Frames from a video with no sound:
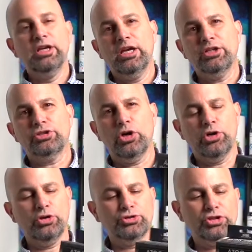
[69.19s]

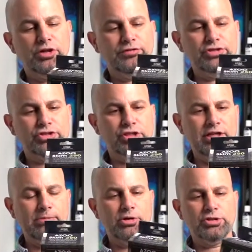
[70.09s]
Internal surface
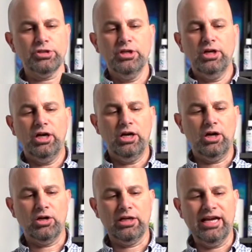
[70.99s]
skimmers
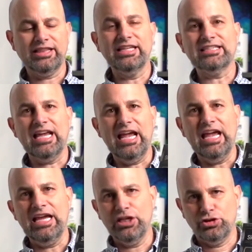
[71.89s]
are like this
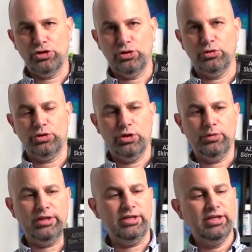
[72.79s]
Azoo
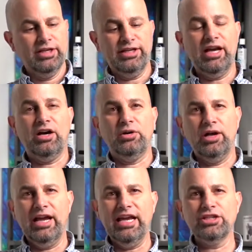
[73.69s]
unit. Now,
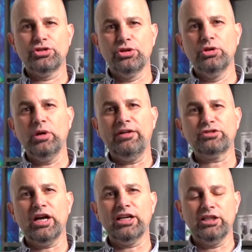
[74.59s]
Azoo, I've
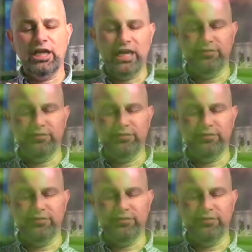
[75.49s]
tried a lot